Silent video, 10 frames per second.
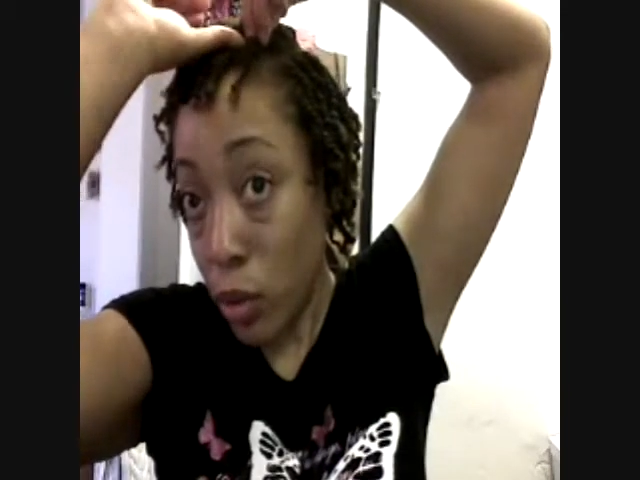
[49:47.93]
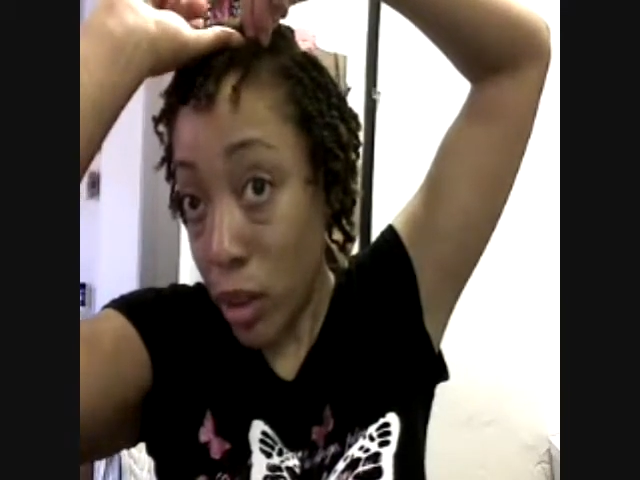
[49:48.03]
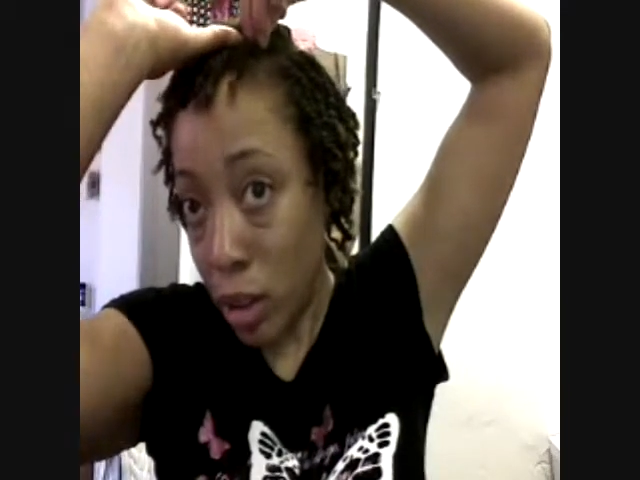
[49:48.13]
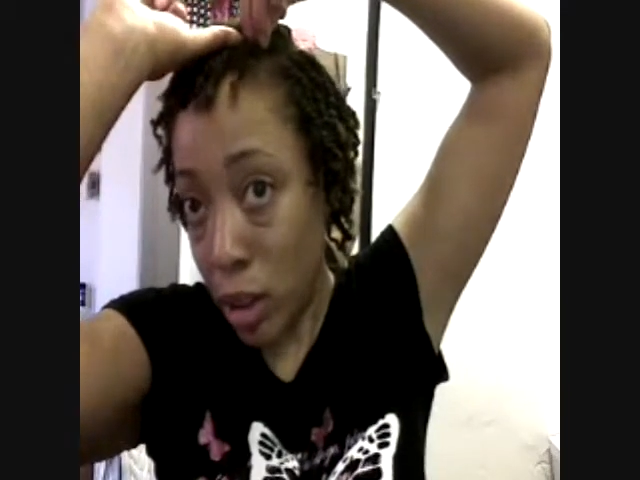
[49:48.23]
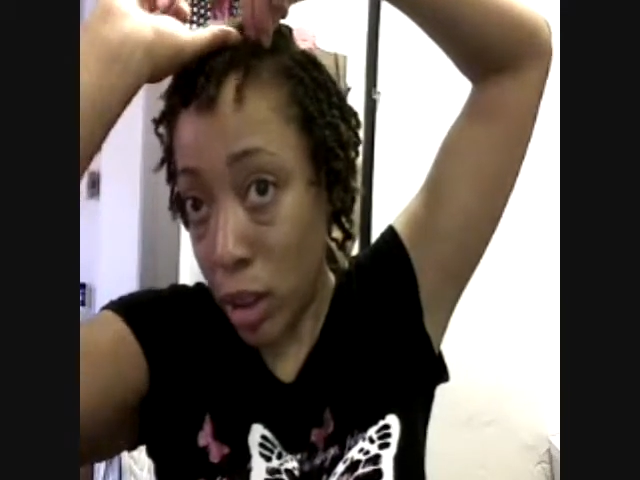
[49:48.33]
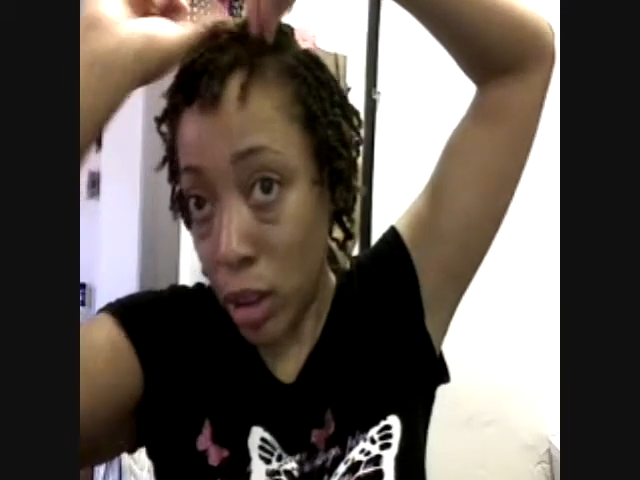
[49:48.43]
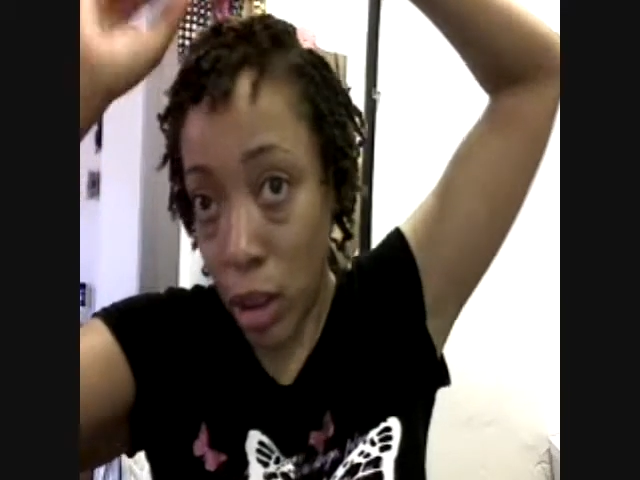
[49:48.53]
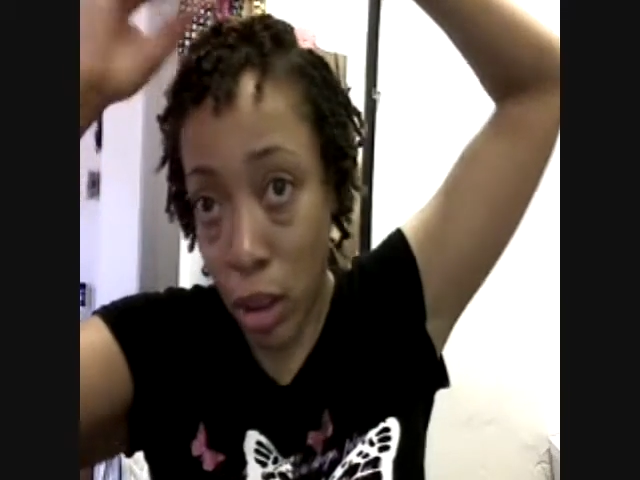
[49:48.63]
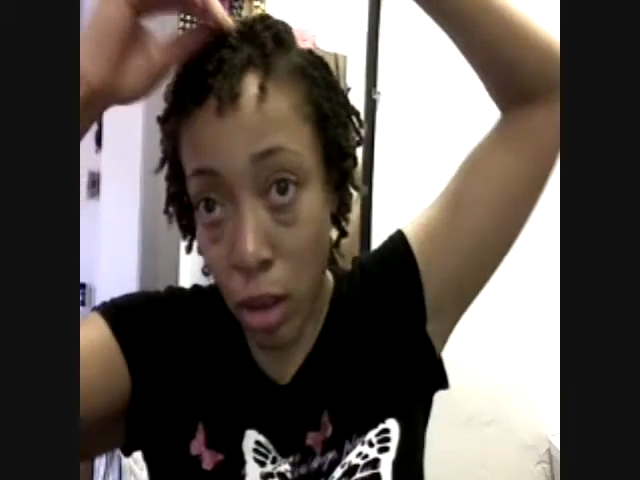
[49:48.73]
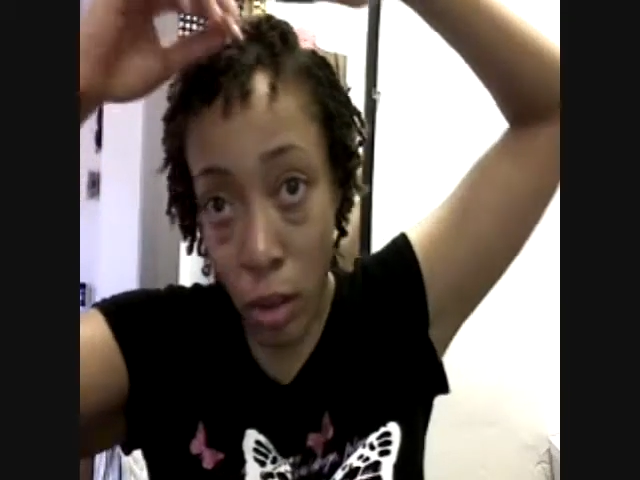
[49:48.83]
could
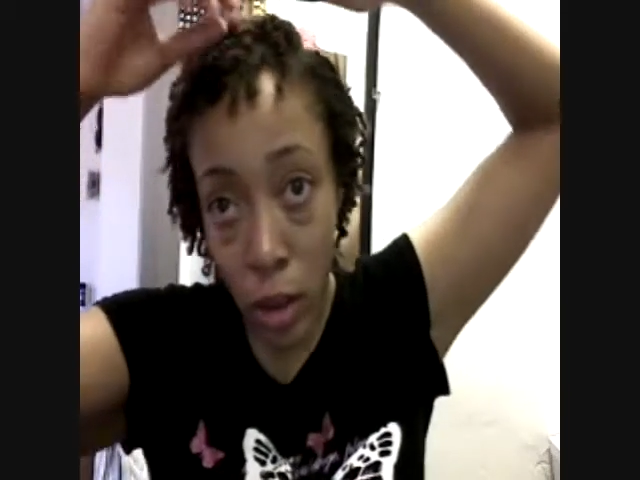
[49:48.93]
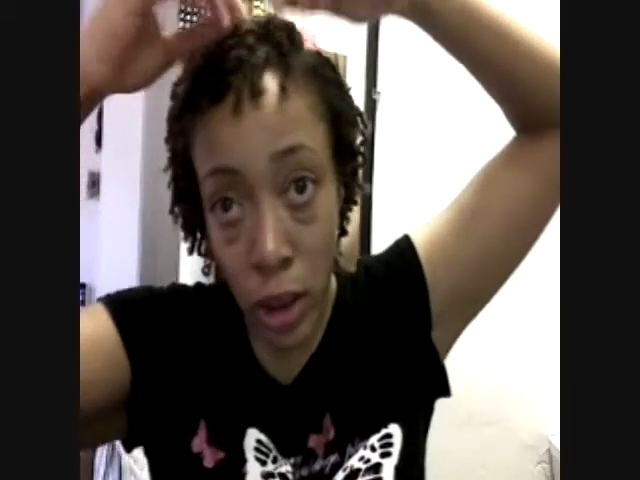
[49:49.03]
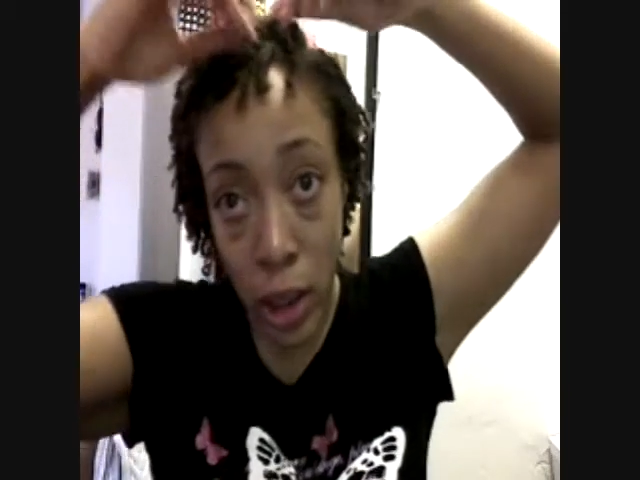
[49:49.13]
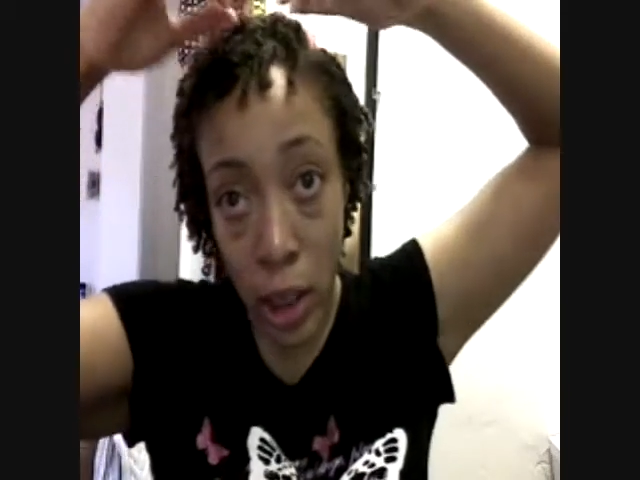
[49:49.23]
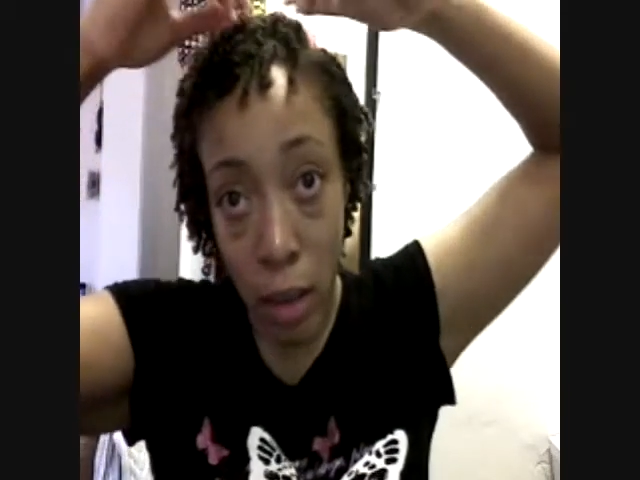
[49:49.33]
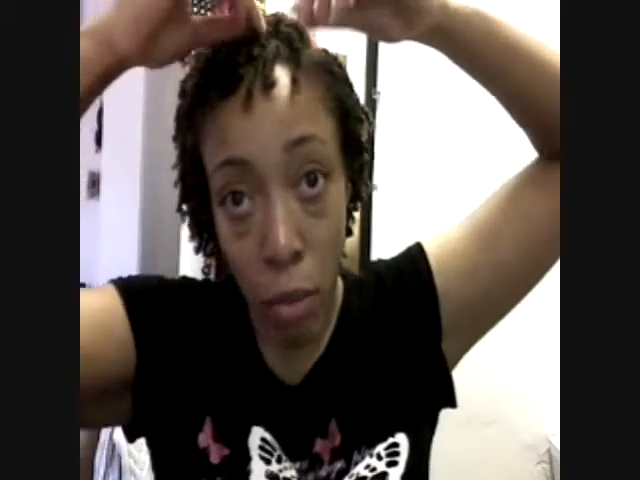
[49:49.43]
see it